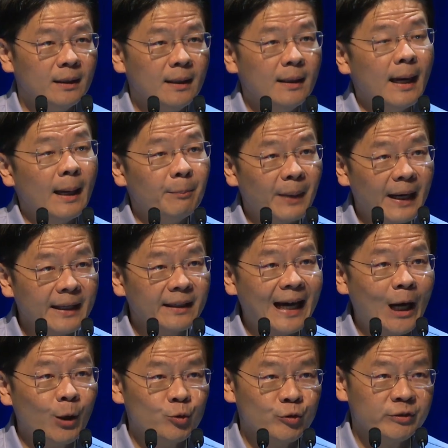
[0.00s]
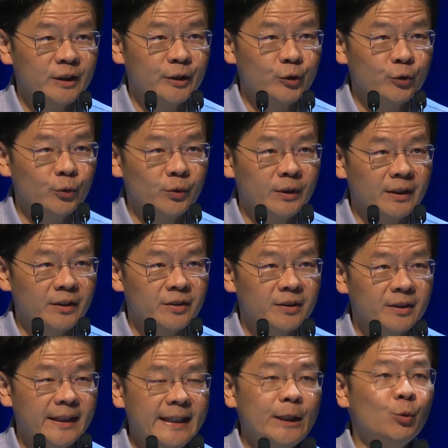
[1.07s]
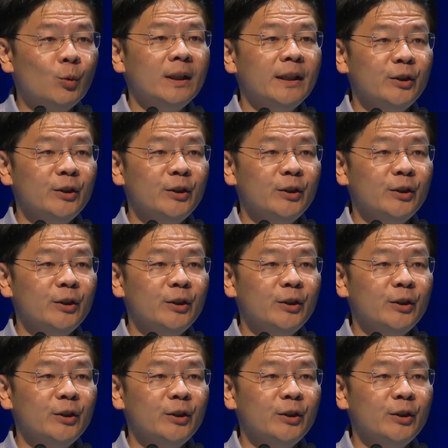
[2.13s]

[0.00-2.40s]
and bicultural students, equally